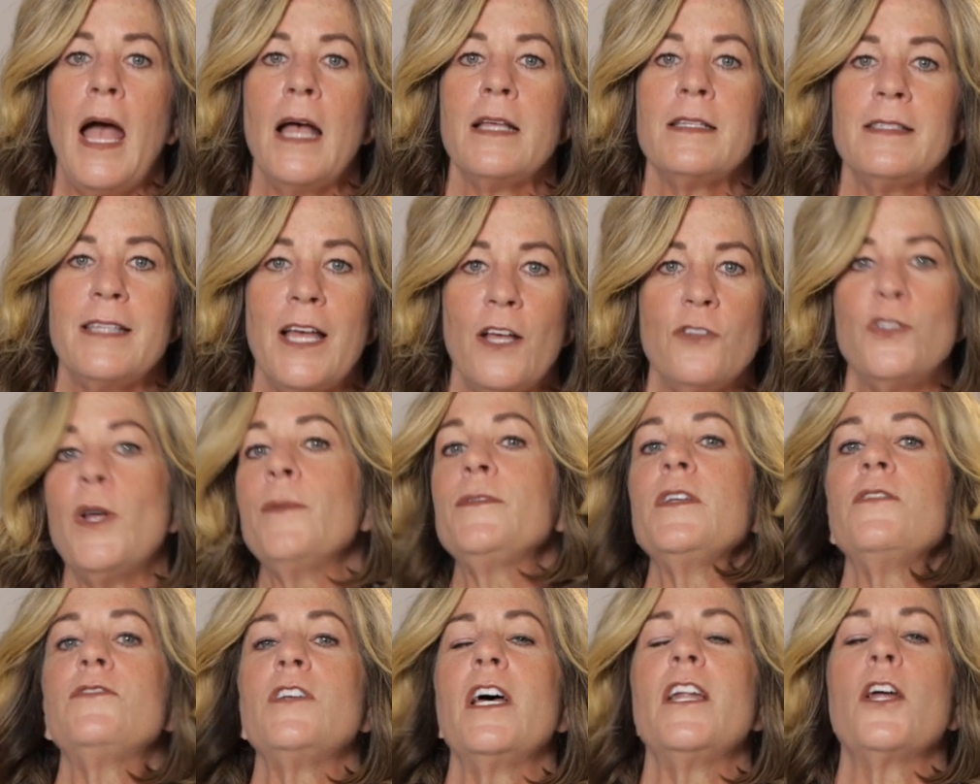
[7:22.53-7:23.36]
Sales
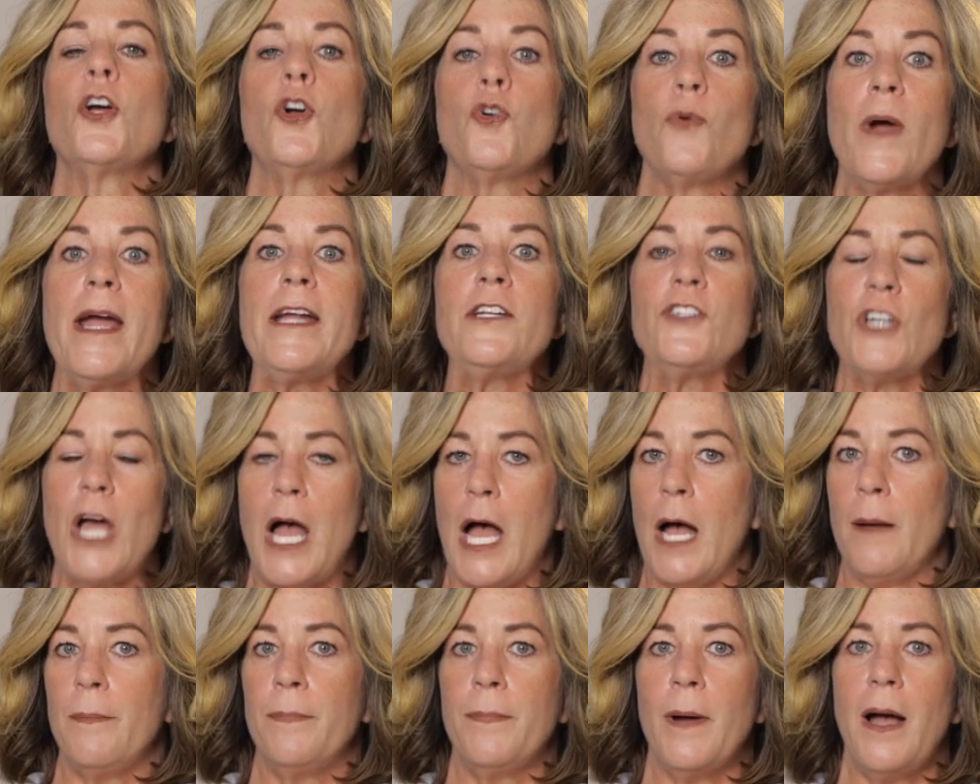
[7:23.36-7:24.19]
reps have done a great
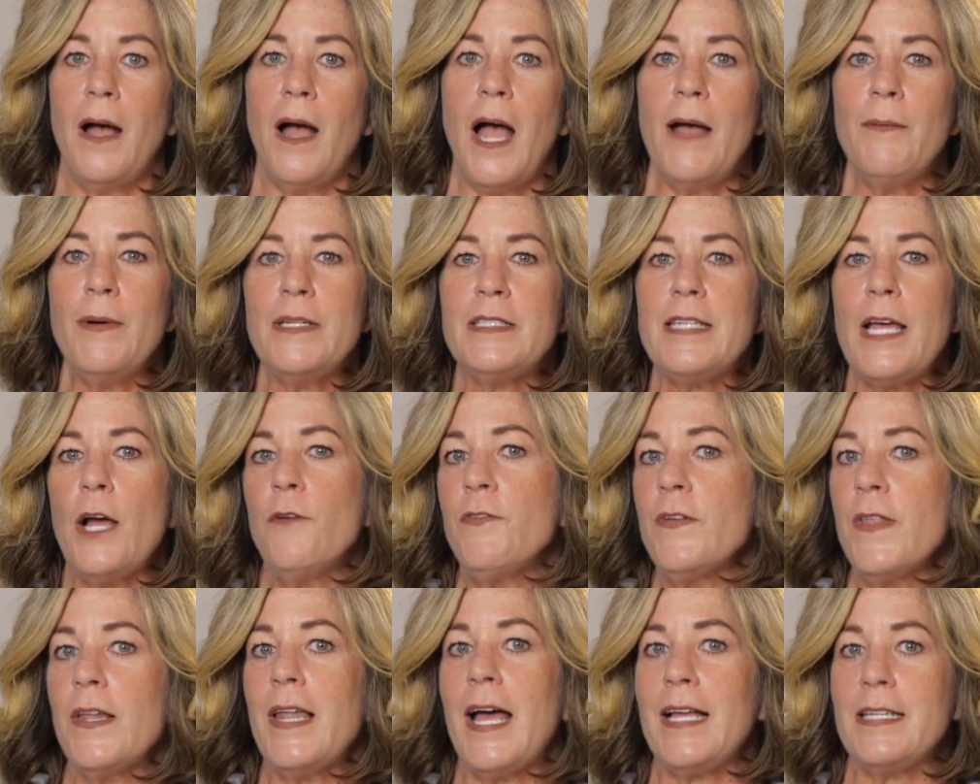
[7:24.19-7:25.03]
job, I would say
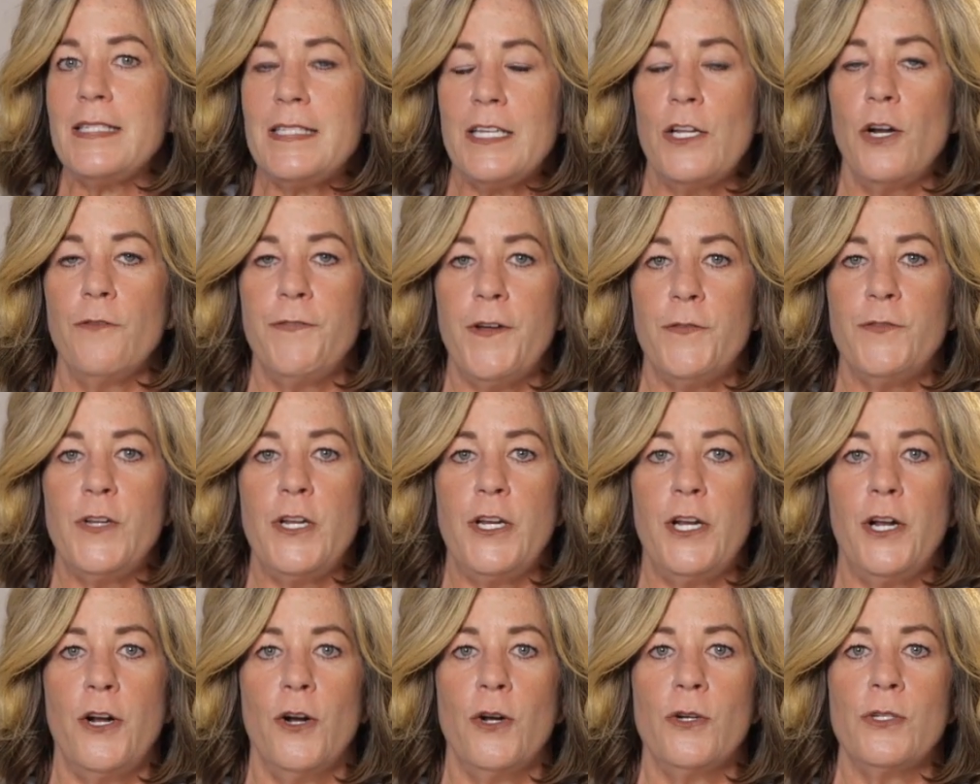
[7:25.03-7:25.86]
over the last 10 or
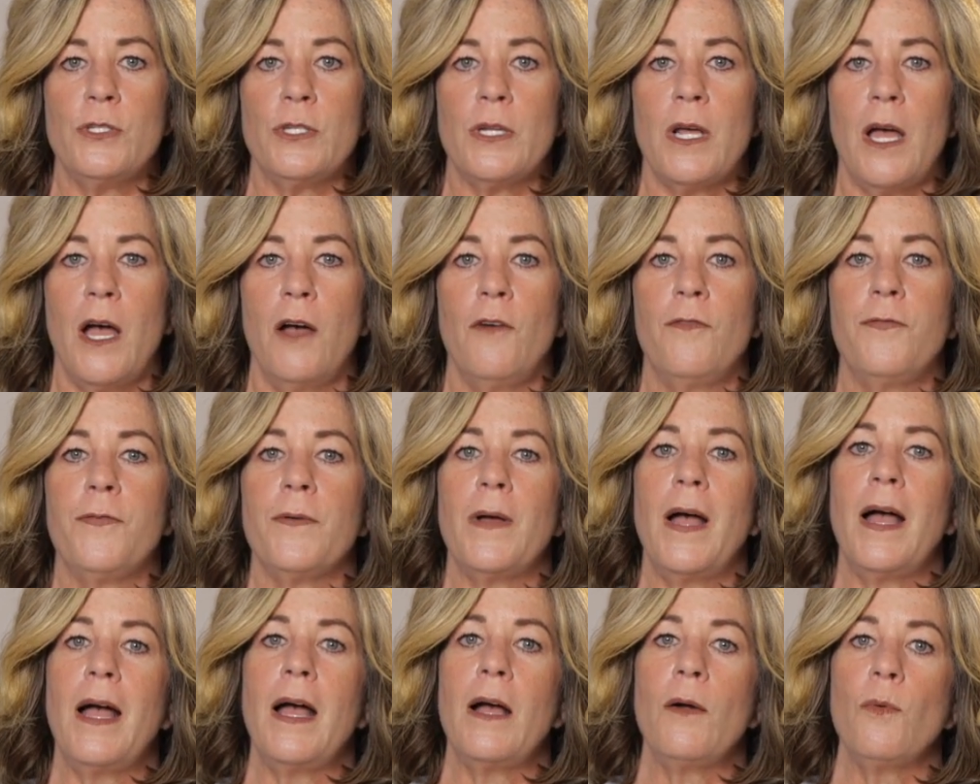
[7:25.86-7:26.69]
15 years, of
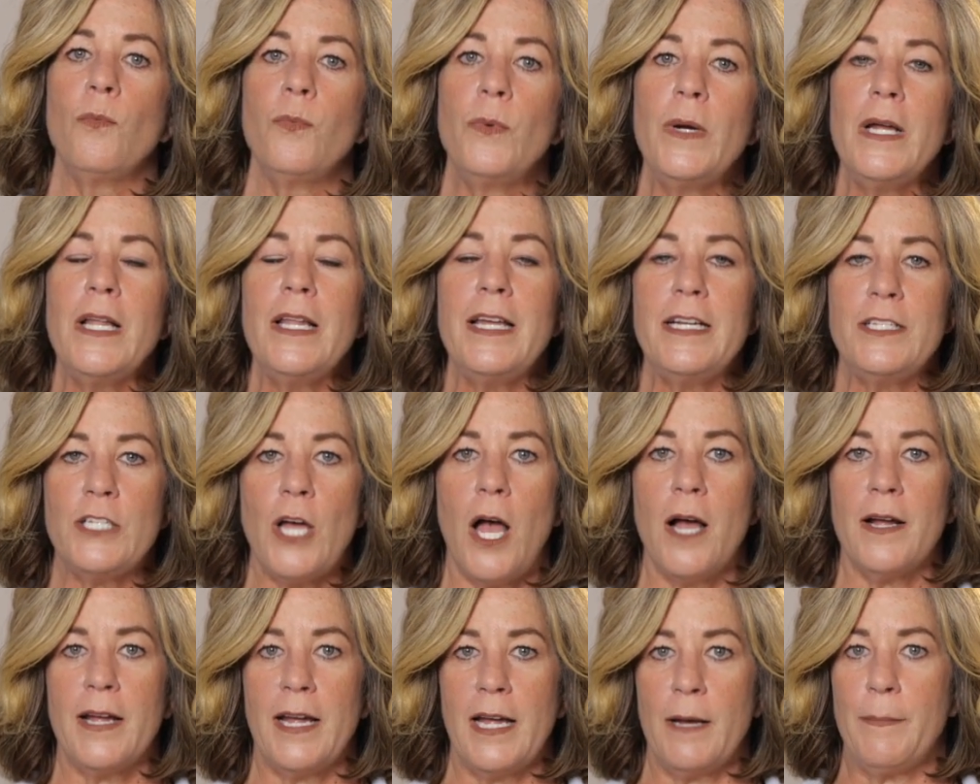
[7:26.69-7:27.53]
really
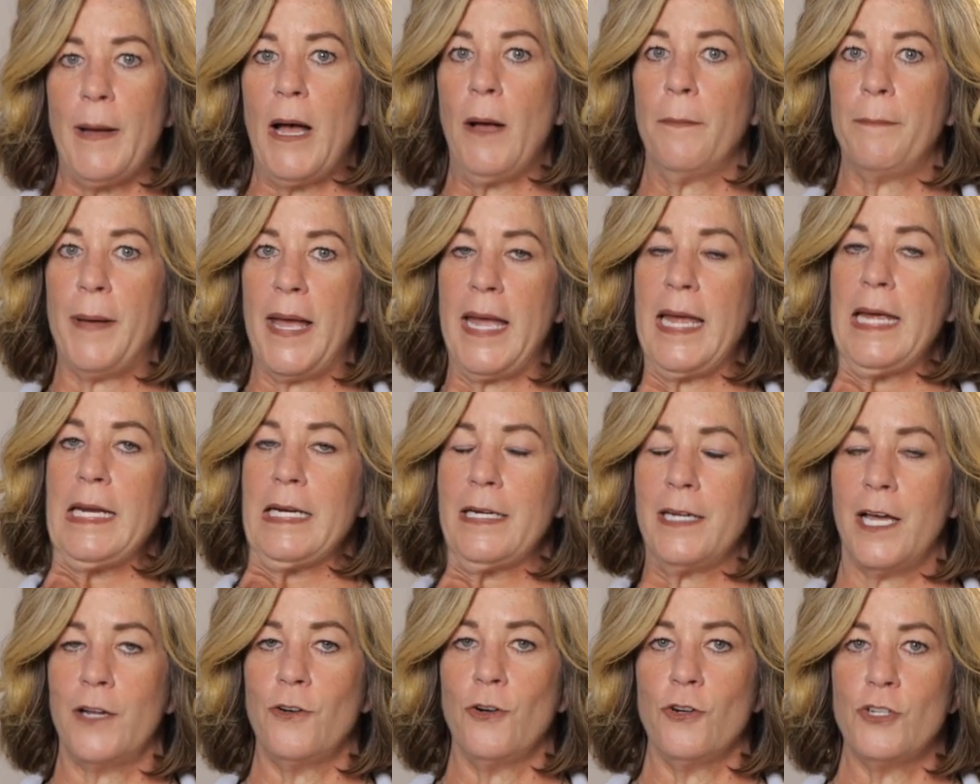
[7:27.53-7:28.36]
talking about pain
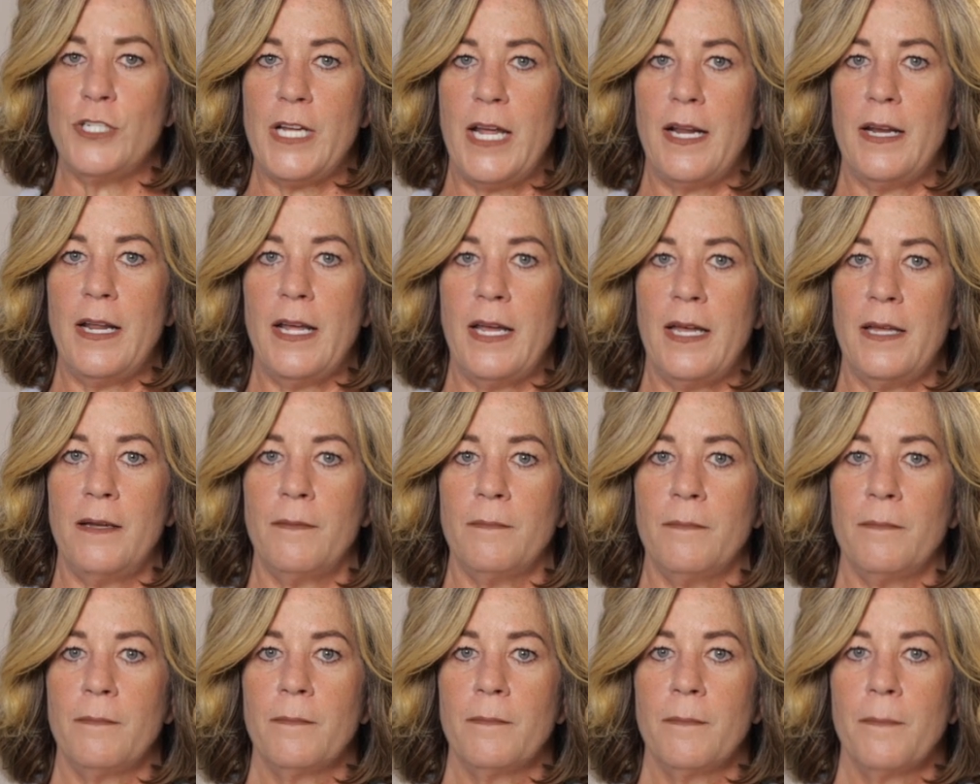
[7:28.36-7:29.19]
and understanding
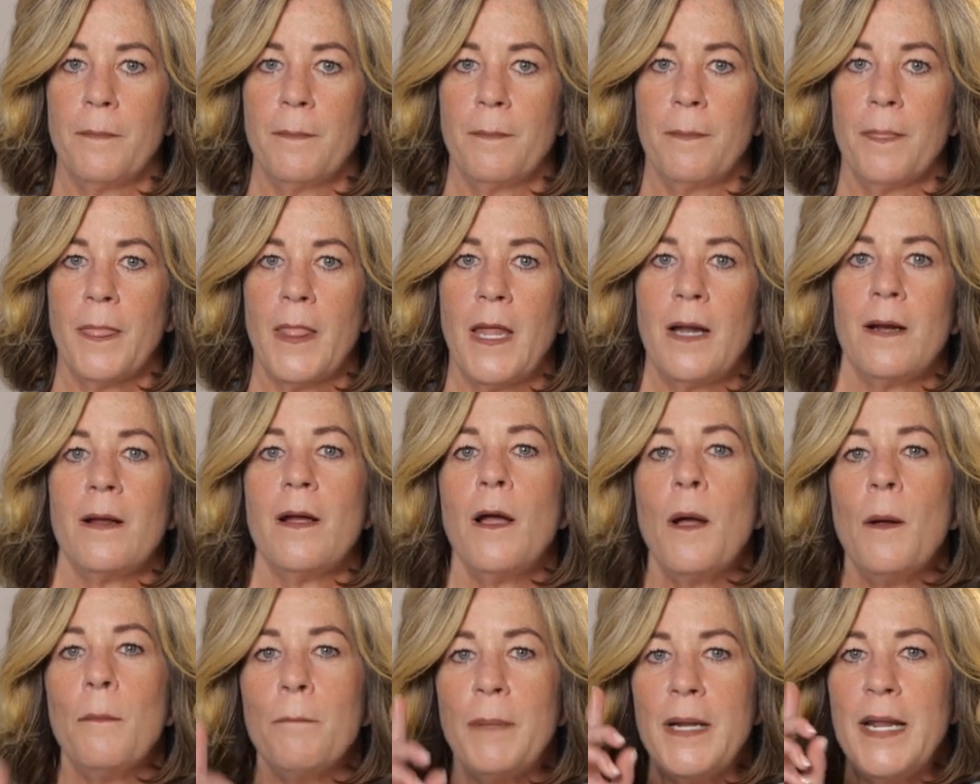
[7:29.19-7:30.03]
it.
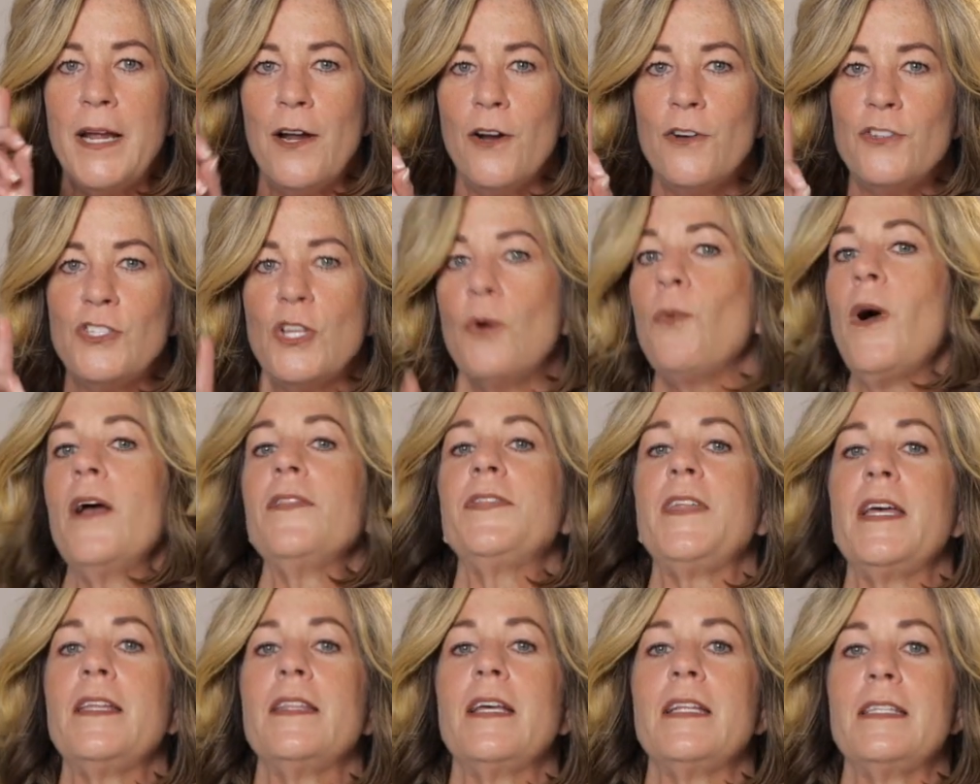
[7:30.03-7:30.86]
But here's the one
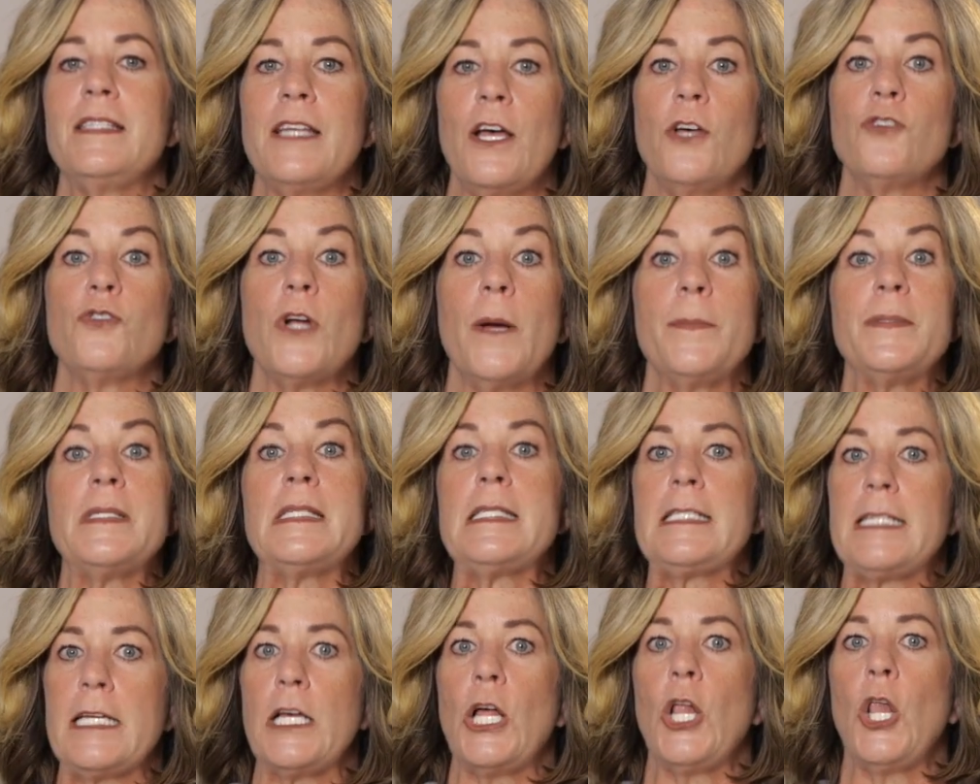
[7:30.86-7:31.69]
thing that sales reps
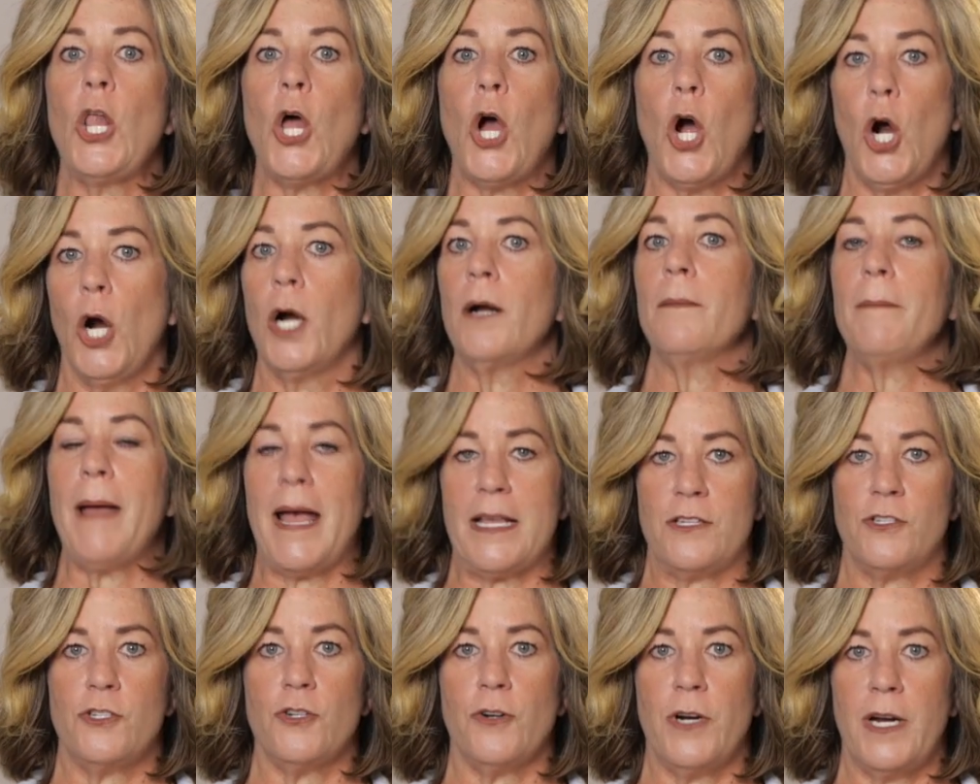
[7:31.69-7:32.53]
still aren't
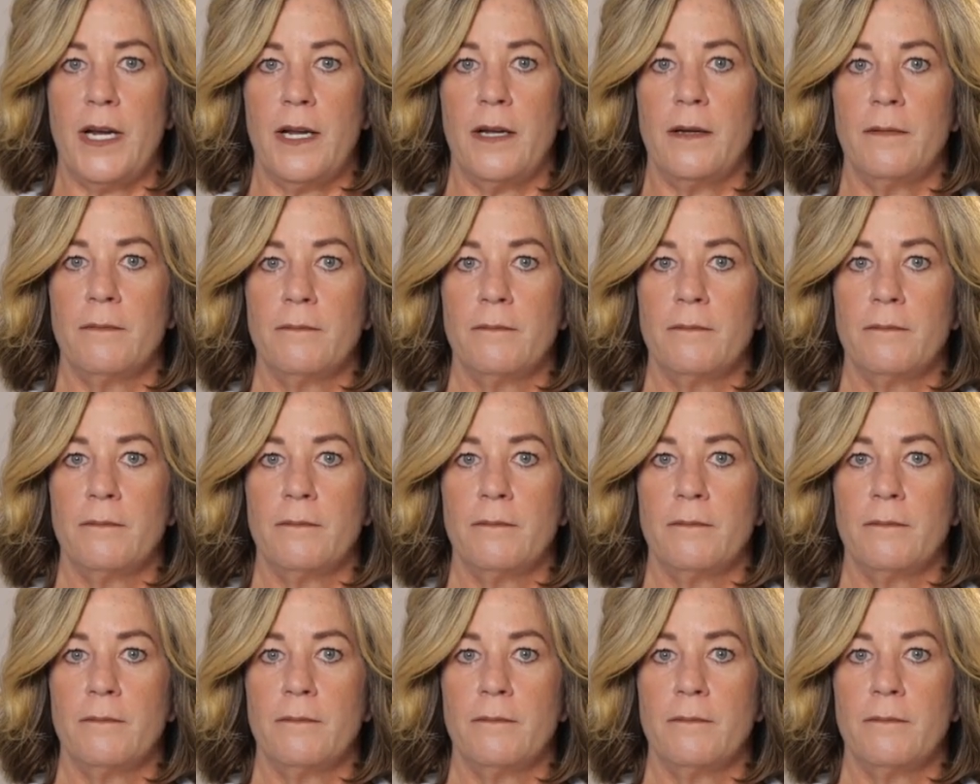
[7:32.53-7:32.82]
mastering: